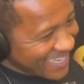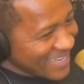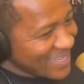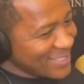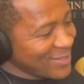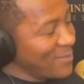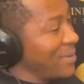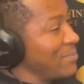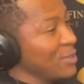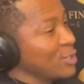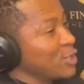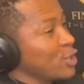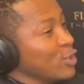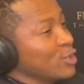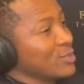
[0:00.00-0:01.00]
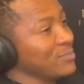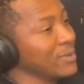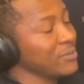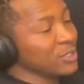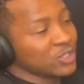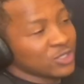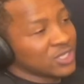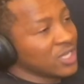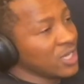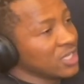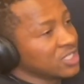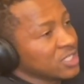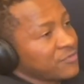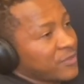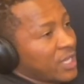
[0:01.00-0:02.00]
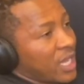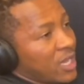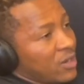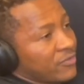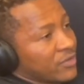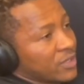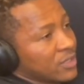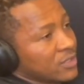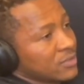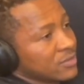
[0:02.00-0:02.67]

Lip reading: So maybe you should kill it just for the hell of it.